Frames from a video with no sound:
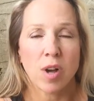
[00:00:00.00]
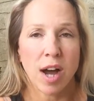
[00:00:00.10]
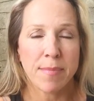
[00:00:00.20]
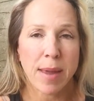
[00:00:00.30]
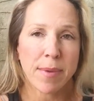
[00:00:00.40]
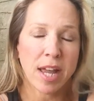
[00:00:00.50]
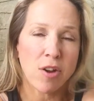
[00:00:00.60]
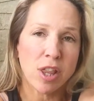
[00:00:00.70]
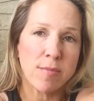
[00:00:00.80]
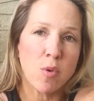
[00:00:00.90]
I make my
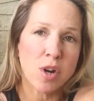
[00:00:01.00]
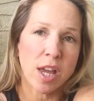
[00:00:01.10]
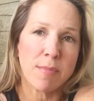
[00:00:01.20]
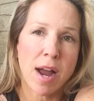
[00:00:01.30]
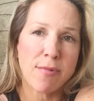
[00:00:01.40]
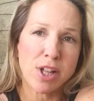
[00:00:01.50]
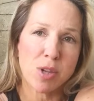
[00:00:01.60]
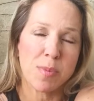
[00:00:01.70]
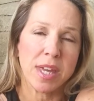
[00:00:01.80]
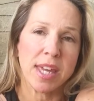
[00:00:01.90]
own in the morning, and my
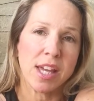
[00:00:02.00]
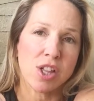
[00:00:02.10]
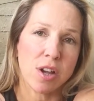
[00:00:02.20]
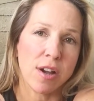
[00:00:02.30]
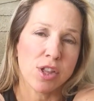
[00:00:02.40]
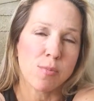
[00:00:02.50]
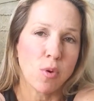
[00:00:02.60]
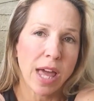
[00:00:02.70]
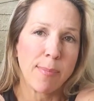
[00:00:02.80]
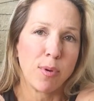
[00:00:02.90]
recipe is a
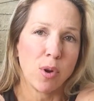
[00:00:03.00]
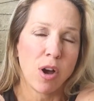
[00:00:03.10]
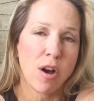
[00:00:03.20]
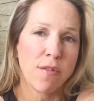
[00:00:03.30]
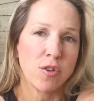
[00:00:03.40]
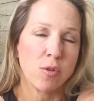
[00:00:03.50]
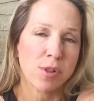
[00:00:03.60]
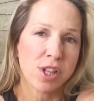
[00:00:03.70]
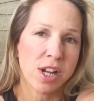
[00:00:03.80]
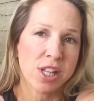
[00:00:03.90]
small apple or half a
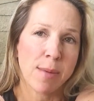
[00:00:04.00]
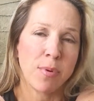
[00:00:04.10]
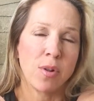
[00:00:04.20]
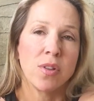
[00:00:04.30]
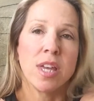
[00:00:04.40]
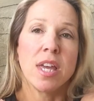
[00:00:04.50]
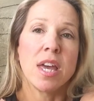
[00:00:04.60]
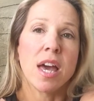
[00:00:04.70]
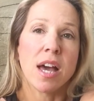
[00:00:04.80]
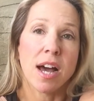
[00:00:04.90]
normal sized apple,
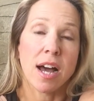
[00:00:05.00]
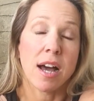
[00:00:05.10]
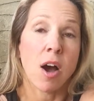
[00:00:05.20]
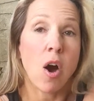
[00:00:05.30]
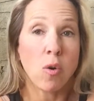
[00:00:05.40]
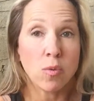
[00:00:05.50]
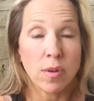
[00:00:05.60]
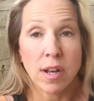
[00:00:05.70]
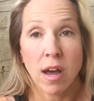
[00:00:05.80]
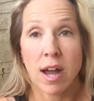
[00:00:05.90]
a
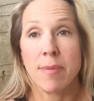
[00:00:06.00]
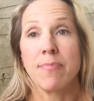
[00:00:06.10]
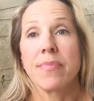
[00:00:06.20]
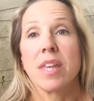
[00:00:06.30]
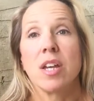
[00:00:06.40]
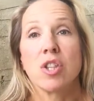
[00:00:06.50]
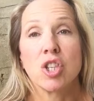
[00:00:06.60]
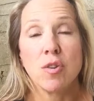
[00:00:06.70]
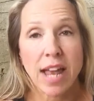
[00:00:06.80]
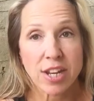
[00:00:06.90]
whole lime,
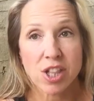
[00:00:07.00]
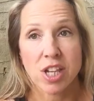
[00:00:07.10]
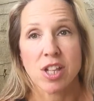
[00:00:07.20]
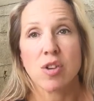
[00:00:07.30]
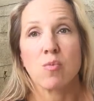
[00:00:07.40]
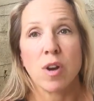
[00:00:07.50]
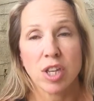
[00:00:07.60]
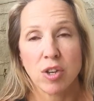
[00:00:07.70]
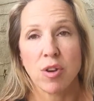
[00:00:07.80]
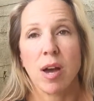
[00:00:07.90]
2 lettuces,
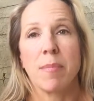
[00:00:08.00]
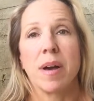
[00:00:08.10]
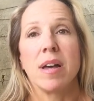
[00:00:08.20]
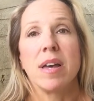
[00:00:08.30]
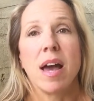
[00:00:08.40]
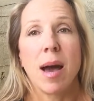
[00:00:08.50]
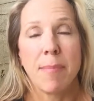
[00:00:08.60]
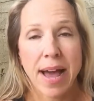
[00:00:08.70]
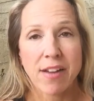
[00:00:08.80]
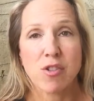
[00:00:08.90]
1 cucumber, a
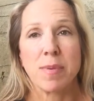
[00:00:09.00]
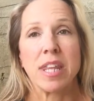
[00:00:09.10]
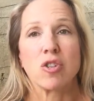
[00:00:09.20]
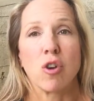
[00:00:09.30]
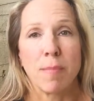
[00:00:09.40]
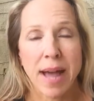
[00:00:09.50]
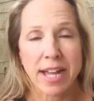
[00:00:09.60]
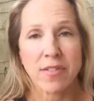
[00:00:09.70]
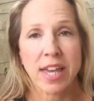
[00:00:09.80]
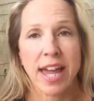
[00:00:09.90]
bag of spinach or a
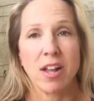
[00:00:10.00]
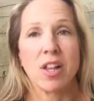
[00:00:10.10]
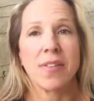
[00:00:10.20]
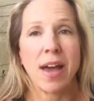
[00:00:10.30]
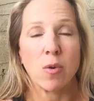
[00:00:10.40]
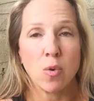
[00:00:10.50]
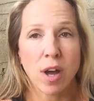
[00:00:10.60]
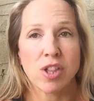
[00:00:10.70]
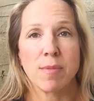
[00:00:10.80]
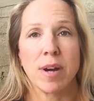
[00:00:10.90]
bag of kale, and that all
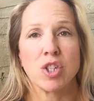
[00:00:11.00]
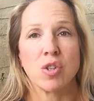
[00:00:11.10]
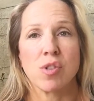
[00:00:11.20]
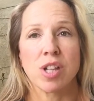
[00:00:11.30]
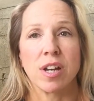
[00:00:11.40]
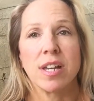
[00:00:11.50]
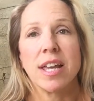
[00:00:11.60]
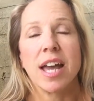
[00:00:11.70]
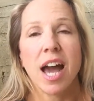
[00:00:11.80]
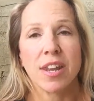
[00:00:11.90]
goes in my juicer,
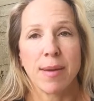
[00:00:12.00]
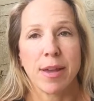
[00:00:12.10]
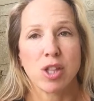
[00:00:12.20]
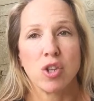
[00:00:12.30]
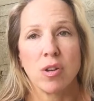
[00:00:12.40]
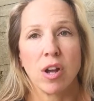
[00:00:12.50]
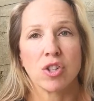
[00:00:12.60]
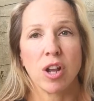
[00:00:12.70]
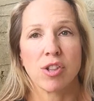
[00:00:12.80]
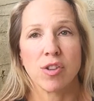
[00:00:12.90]
and that makes 2
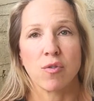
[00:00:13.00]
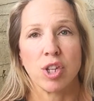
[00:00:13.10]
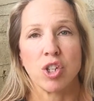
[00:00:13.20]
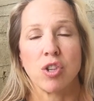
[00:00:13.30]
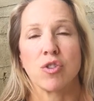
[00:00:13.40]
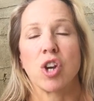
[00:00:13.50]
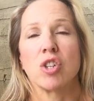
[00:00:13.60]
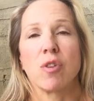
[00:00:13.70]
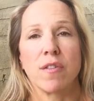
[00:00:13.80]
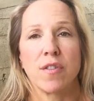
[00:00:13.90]
large glasses of green juice, which
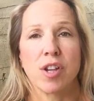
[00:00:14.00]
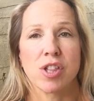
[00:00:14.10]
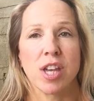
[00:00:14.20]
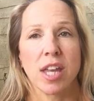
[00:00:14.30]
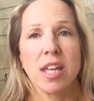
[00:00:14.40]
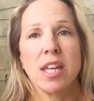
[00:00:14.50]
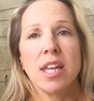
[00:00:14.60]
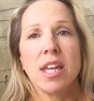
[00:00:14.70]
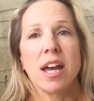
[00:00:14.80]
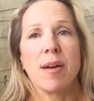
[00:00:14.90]
I drink first thing.
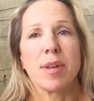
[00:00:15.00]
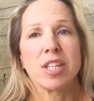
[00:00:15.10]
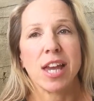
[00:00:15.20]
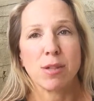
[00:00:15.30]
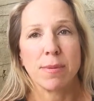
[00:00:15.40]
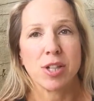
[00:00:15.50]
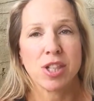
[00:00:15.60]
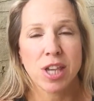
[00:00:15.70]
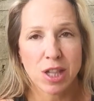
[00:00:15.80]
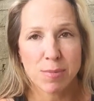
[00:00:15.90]
And it takes me about
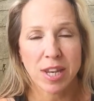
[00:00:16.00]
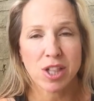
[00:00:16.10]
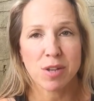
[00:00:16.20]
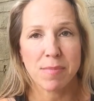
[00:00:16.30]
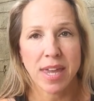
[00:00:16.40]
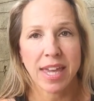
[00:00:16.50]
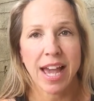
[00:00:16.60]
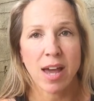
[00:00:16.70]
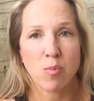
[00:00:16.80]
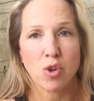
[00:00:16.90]
6 minutes to make
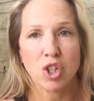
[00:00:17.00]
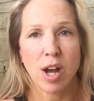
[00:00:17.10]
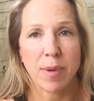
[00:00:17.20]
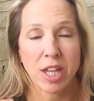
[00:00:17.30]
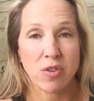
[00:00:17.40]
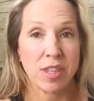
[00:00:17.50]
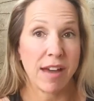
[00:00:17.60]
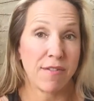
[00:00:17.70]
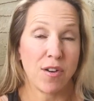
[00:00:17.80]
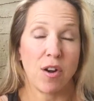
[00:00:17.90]
it and wash up. I can do it
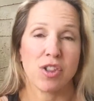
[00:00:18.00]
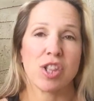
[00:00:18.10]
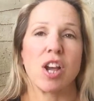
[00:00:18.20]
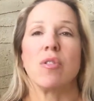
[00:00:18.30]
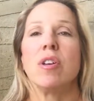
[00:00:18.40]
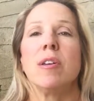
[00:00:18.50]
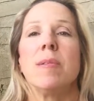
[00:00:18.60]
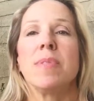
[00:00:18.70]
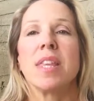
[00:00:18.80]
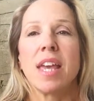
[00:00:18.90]
that fast. So
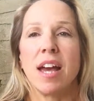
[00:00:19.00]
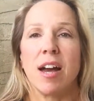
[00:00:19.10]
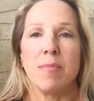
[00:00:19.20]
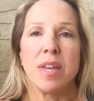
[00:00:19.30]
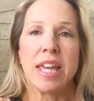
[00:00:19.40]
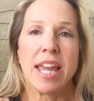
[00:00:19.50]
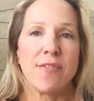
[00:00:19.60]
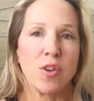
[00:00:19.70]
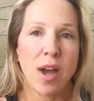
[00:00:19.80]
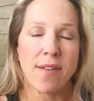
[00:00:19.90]

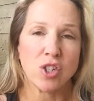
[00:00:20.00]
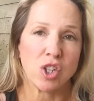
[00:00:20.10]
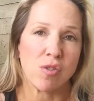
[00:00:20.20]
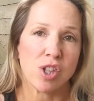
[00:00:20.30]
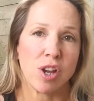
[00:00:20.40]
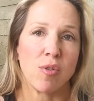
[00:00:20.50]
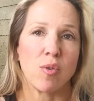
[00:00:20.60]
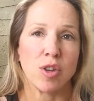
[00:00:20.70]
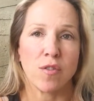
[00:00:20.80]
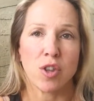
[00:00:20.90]
if you have a juicer,
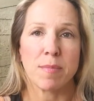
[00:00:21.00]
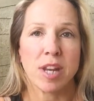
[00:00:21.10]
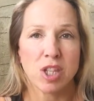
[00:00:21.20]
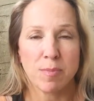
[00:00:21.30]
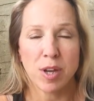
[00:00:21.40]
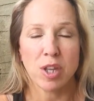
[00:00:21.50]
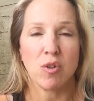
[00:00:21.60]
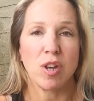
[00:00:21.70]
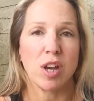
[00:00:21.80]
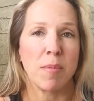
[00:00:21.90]
or you've got the money to burn it,
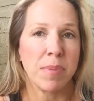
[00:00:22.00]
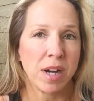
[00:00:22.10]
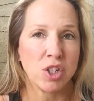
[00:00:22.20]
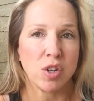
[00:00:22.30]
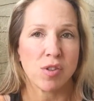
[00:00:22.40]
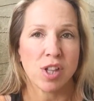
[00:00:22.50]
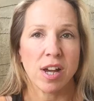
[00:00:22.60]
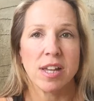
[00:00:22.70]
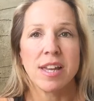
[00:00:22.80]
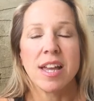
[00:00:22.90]
you can go and buy a
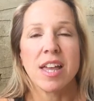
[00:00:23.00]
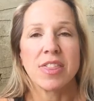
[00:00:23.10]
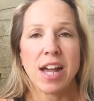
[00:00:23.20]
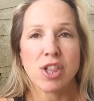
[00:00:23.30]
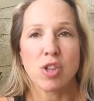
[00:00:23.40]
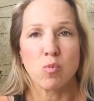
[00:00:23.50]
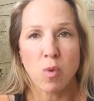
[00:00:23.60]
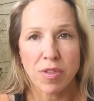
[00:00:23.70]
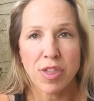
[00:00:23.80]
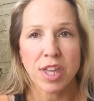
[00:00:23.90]
juicer. That's the
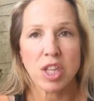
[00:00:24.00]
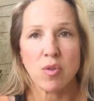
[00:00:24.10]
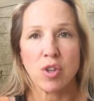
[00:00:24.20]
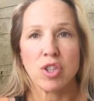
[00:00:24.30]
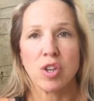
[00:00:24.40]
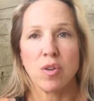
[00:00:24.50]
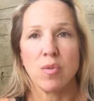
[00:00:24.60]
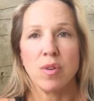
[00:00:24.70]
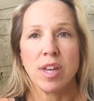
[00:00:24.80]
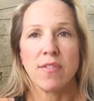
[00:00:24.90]
one thing you can
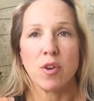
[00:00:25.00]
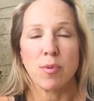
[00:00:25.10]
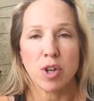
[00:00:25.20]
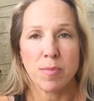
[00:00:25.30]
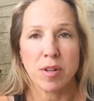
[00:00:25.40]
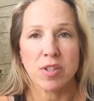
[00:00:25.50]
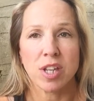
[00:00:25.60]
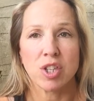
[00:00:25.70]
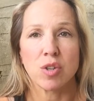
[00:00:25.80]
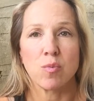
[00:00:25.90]
do for your
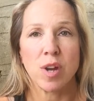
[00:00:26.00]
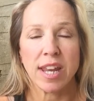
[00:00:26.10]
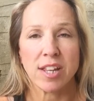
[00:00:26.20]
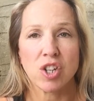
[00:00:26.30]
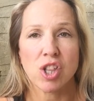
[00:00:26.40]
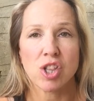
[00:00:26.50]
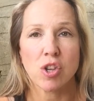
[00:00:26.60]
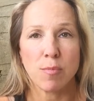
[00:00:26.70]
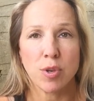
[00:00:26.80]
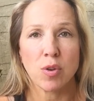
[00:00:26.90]
bodybuilding to really just
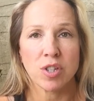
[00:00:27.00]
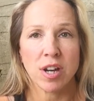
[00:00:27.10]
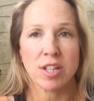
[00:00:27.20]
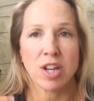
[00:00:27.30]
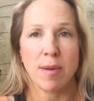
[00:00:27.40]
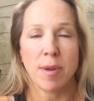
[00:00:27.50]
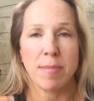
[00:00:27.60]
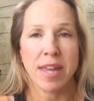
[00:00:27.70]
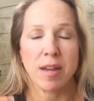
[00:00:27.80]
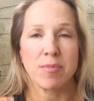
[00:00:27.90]
soup your diet up
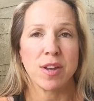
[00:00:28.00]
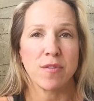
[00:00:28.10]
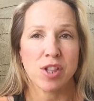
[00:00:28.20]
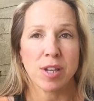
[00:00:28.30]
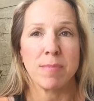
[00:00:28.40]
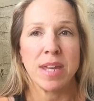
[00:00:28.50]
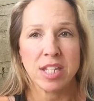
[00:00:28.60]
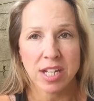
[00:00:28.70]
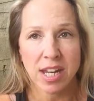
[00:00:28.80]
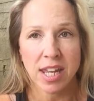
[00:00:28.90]
and make a difference
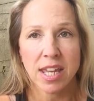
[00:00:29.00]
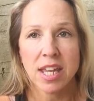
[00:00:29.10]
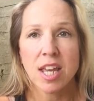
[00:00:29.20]
immediately.